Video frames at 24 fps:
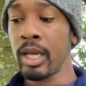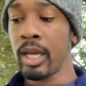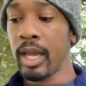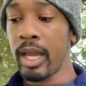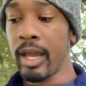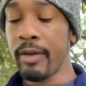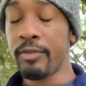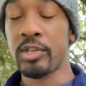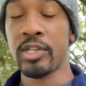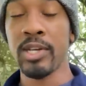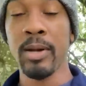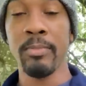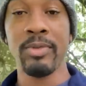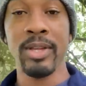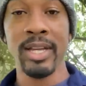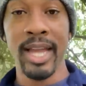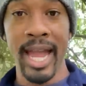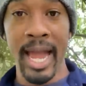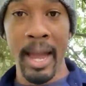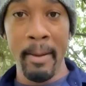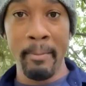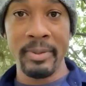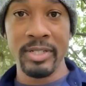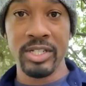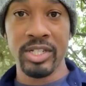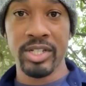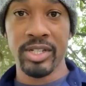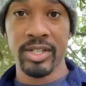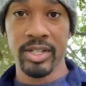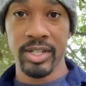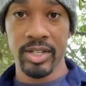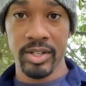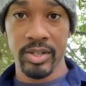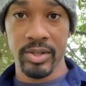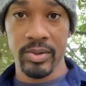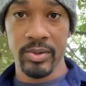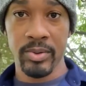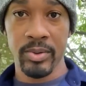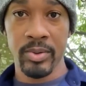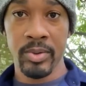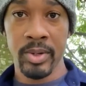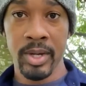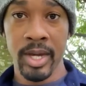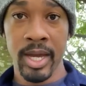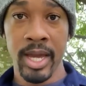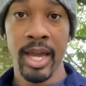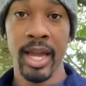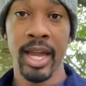If something happens to you
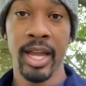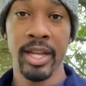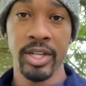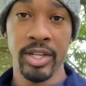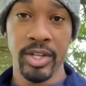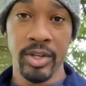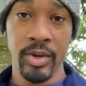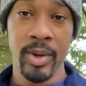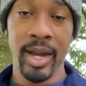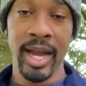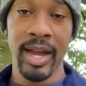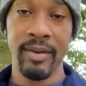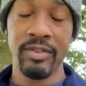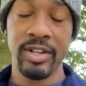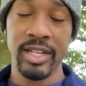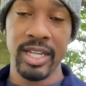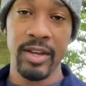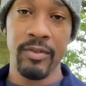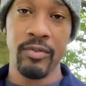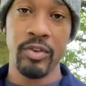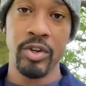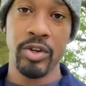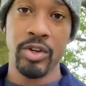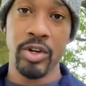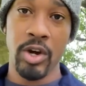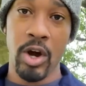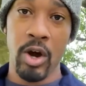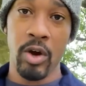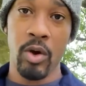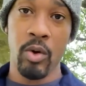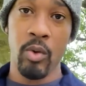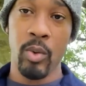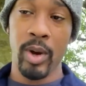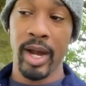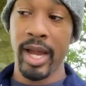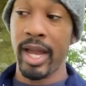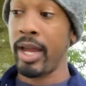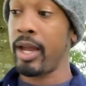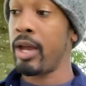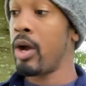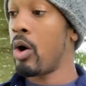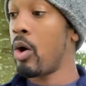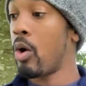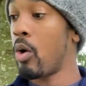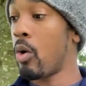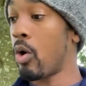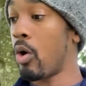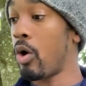and you have to give your dog away
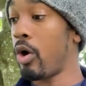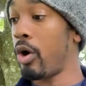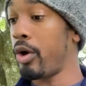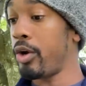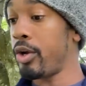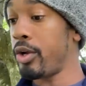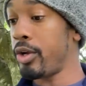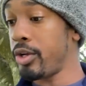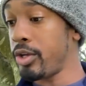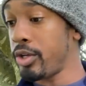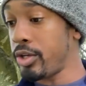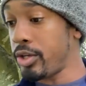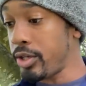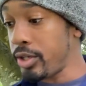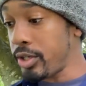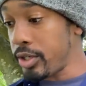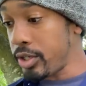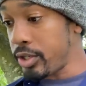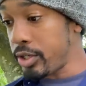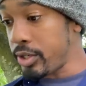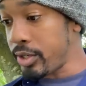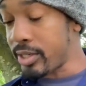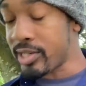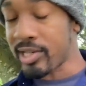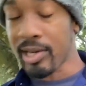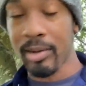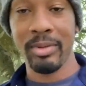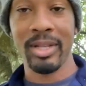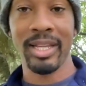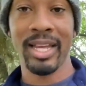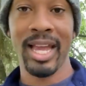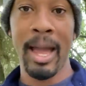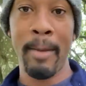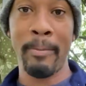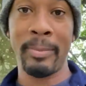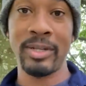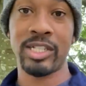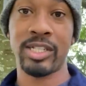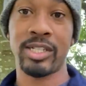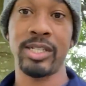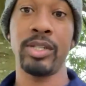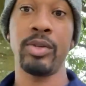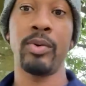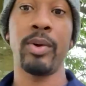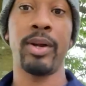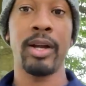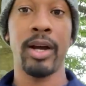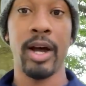or something happens to
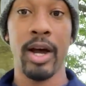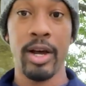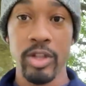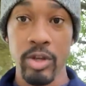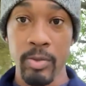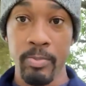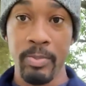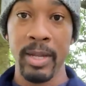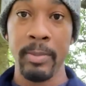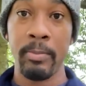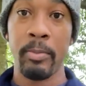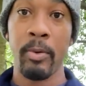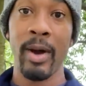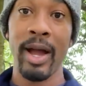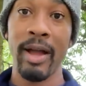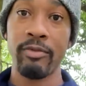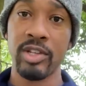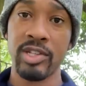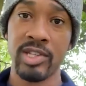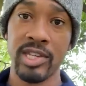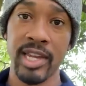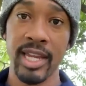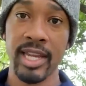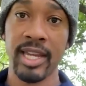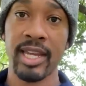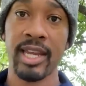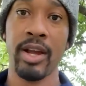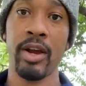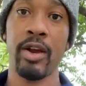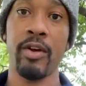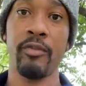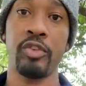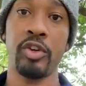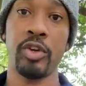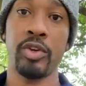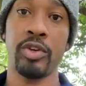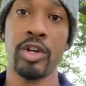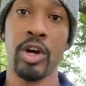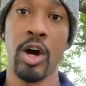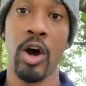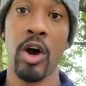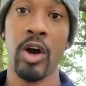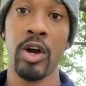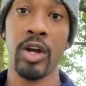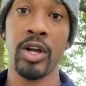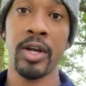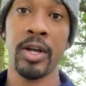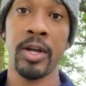you and other people have to take care of your
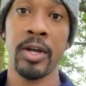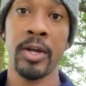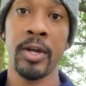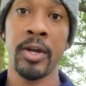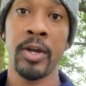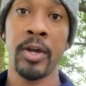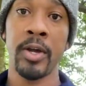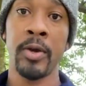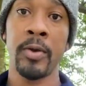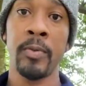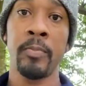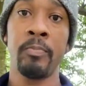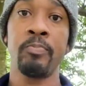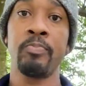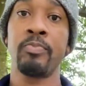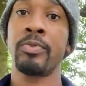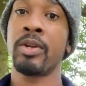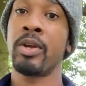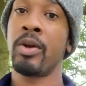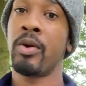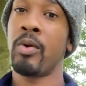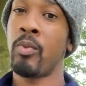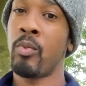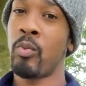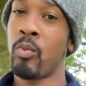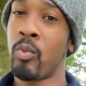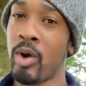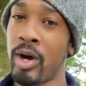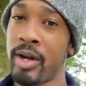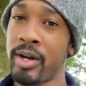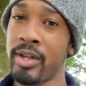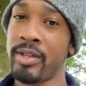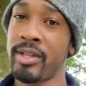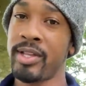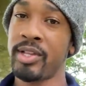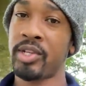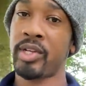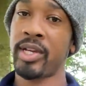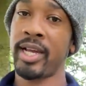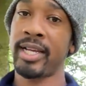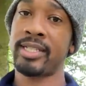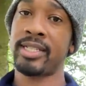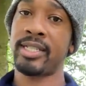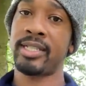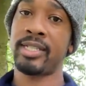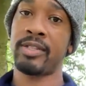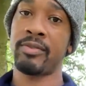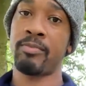dog, what are the
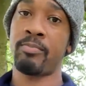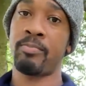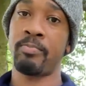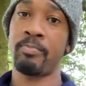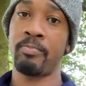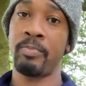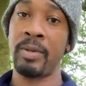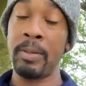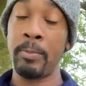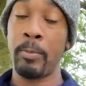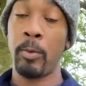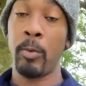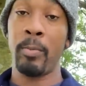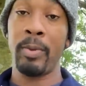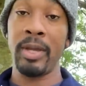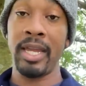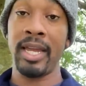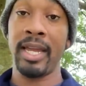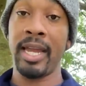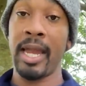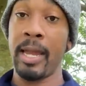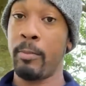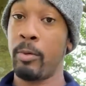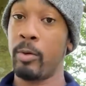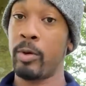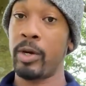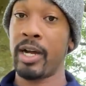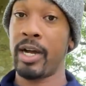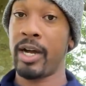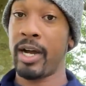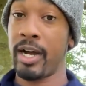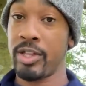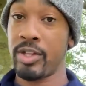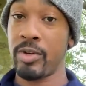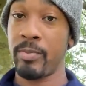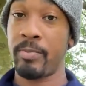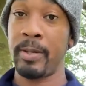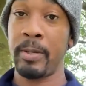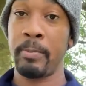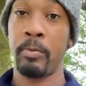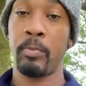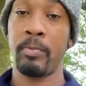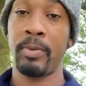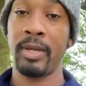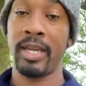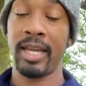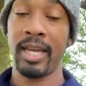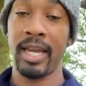chances of people being able to other
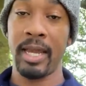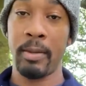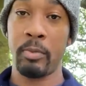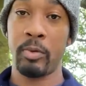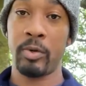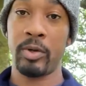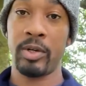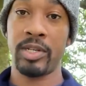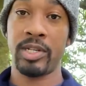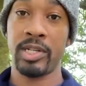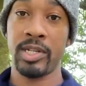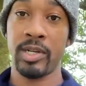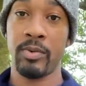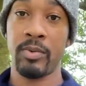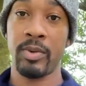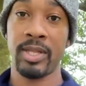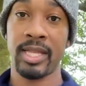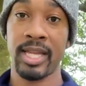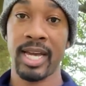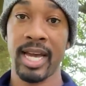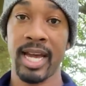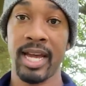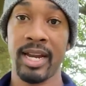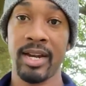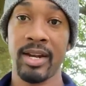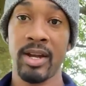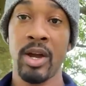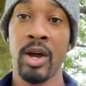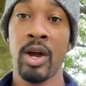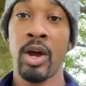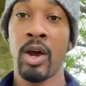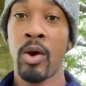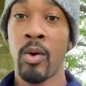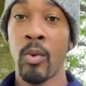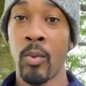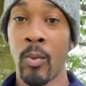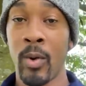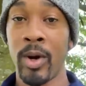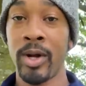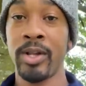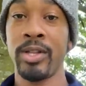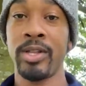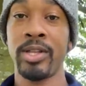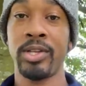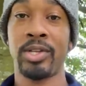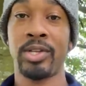people being able to deal with that what are the